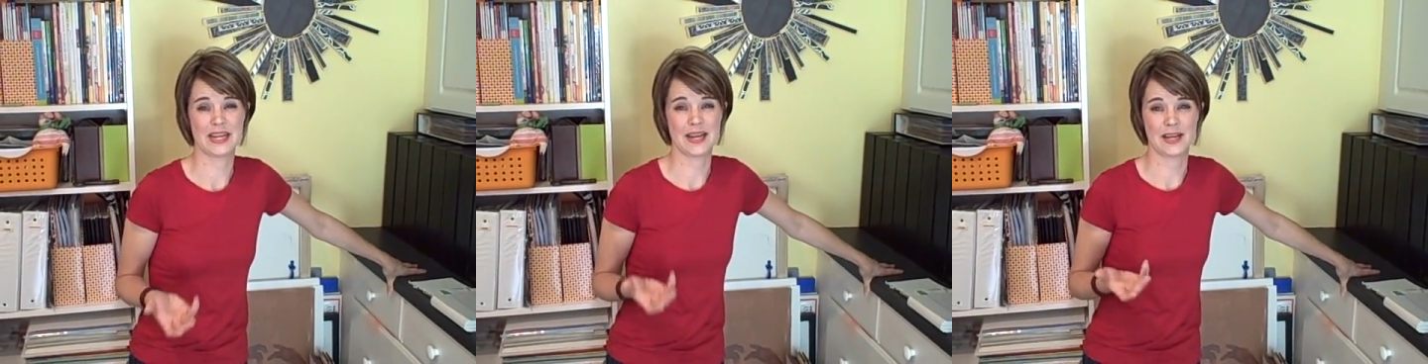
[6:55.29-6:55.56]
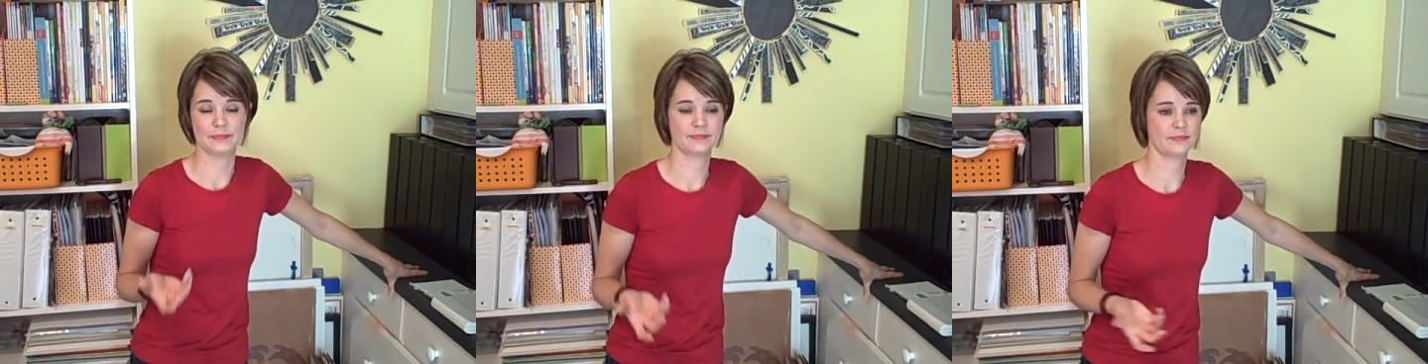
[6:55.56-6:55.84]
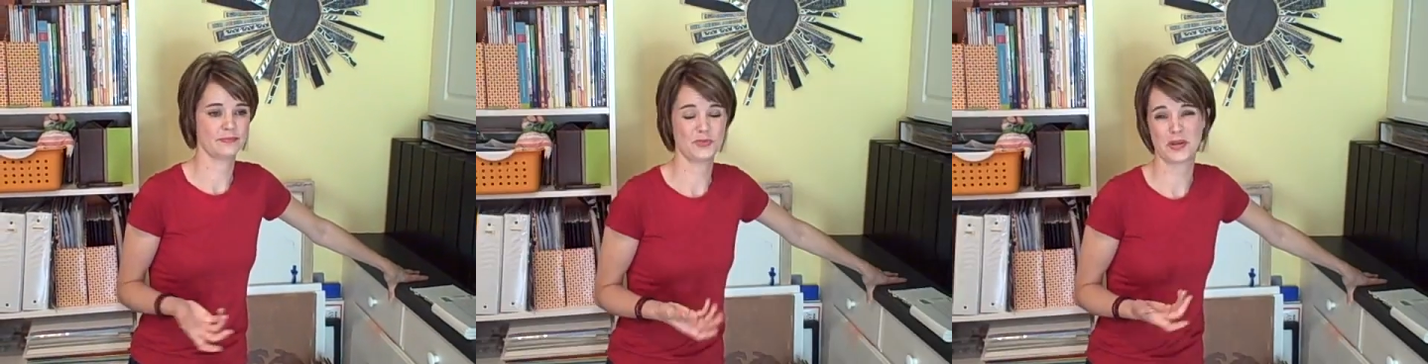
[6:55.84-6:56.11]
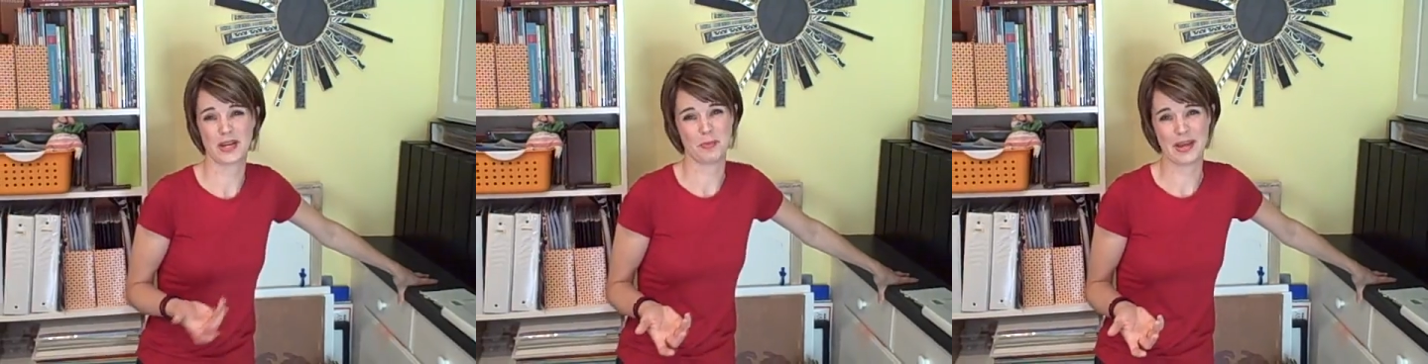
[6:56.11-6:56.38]
and I
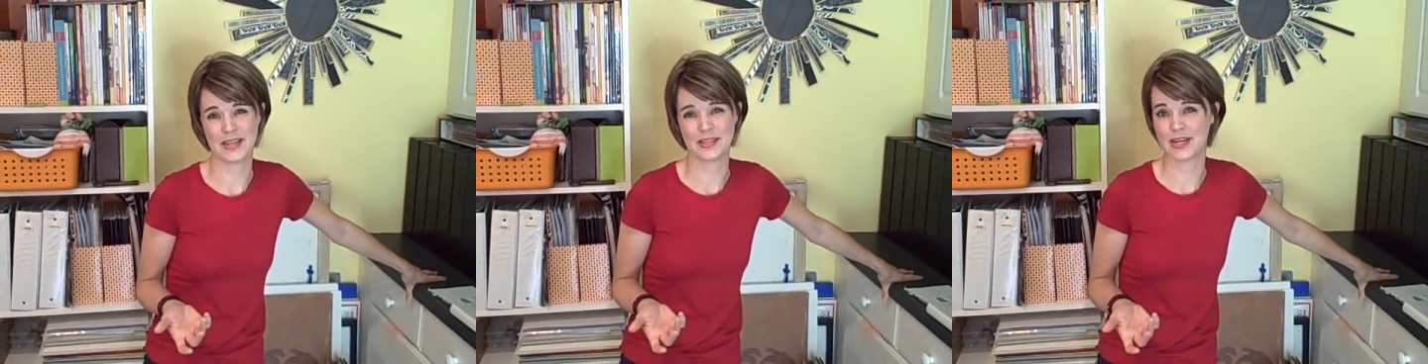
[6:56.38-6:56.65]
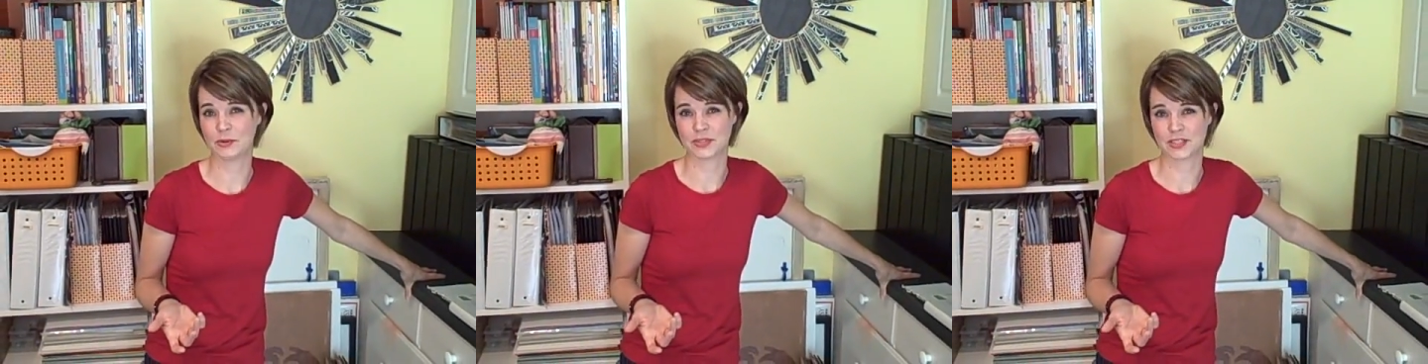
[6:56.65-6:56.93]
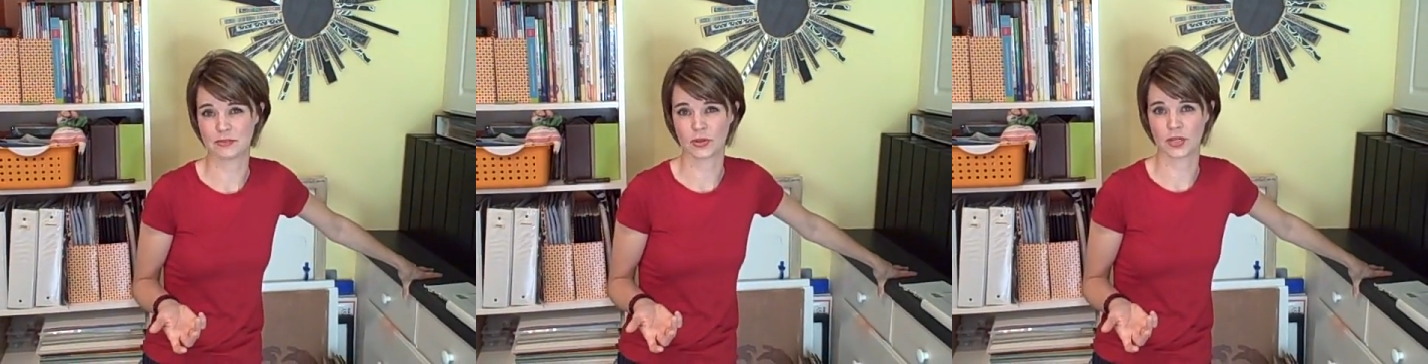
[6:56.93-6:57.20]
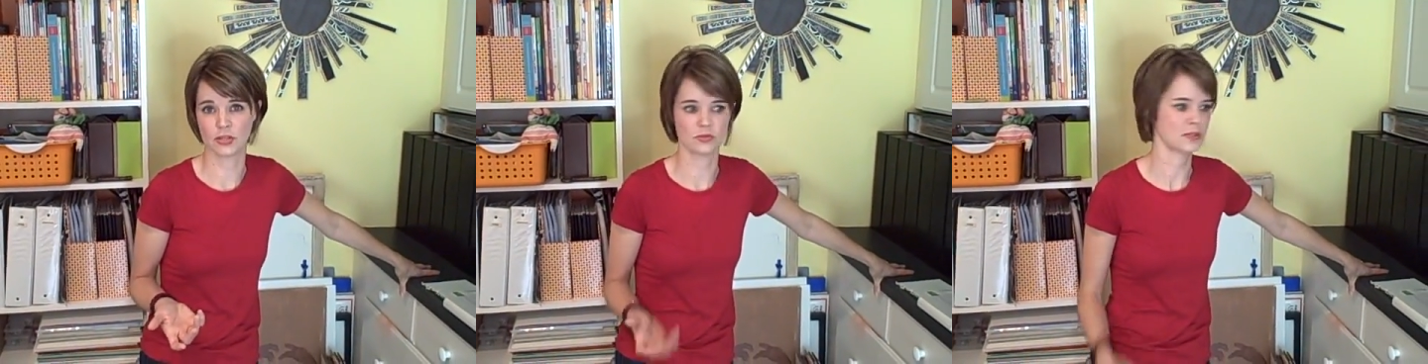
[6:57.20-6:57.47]
feel kind of bad that I wasn't ever
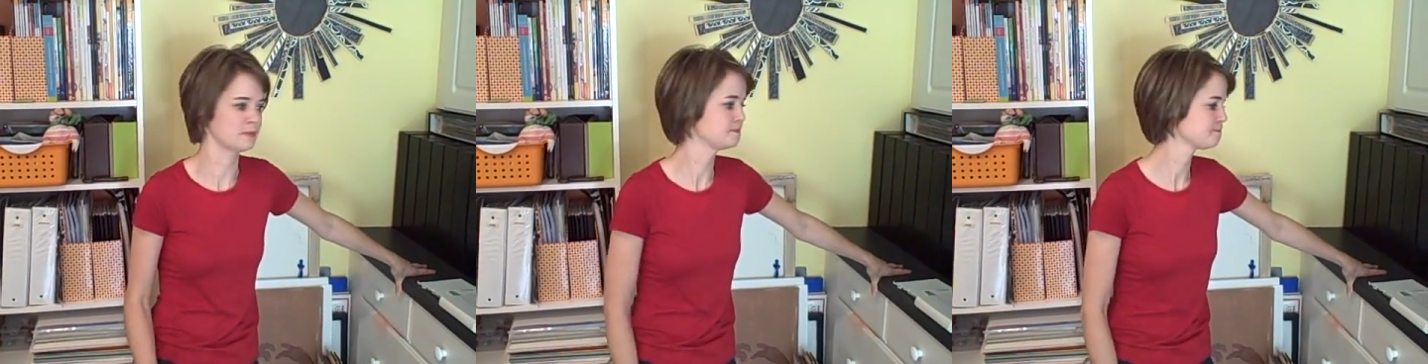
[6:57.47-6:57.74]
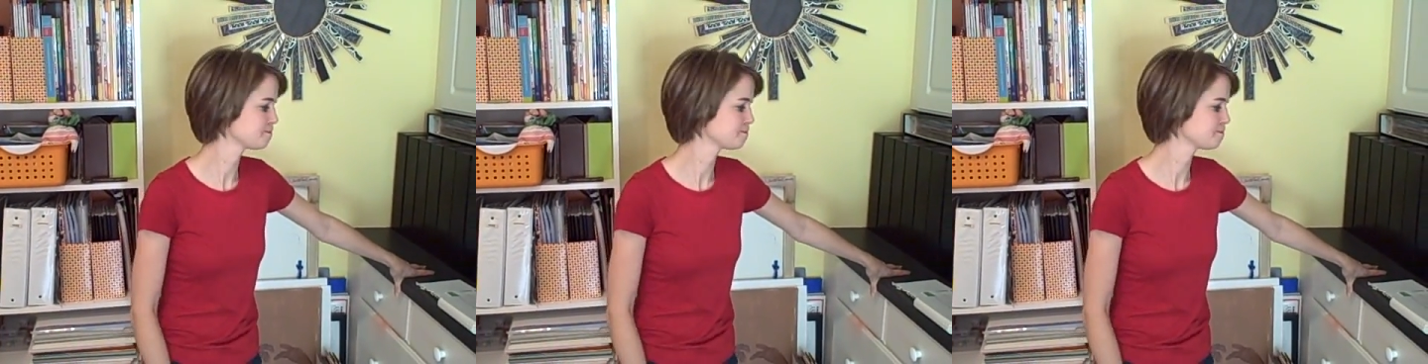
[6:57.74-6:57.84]
going to use it.